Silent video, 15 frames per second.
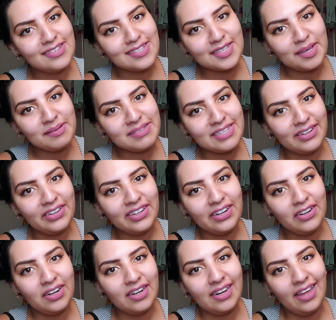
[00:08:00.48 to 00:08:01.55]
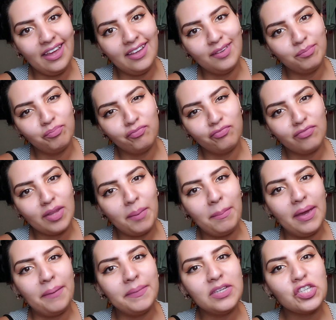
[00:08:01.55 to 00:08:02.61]
just kept staring at her like,
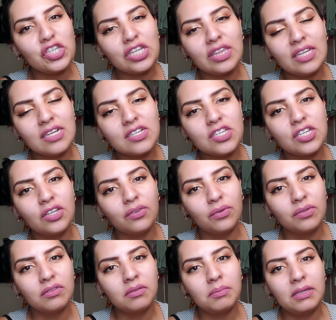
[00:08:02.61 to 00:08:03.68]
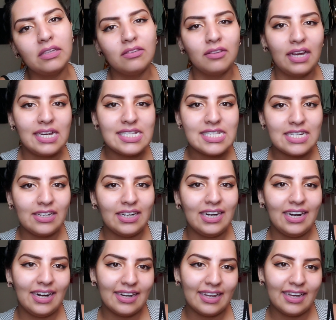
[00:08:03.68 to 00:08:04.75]
maybe she thinks she knows me. So I stared at
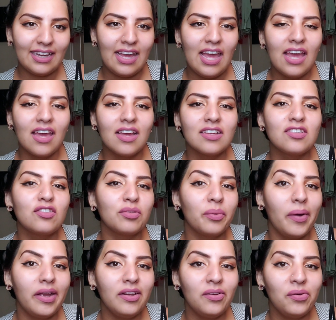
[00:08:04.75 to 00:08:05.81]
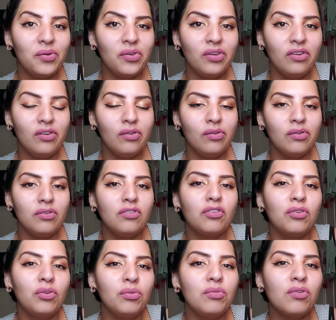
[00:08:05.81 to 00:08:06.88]
her like, do I know you? Do
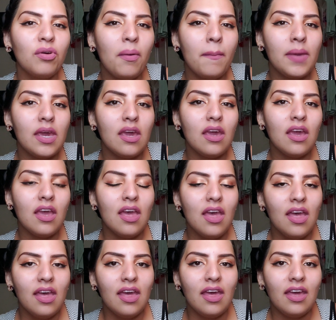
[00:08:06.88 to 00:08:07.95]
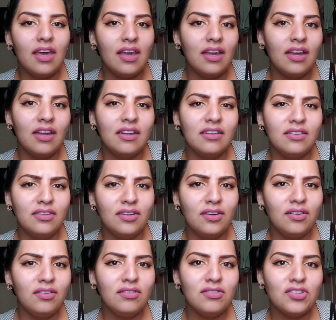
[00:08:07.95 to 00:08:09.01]
you know me? And
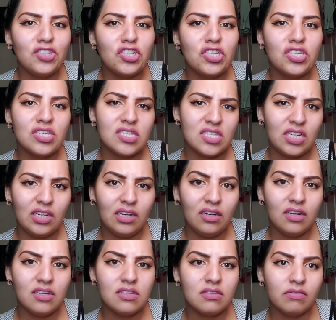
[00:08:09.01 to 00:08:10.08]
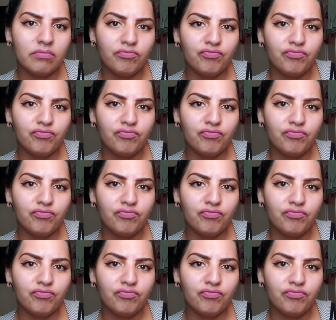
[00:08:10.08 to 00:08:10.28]
no, she just stared at us.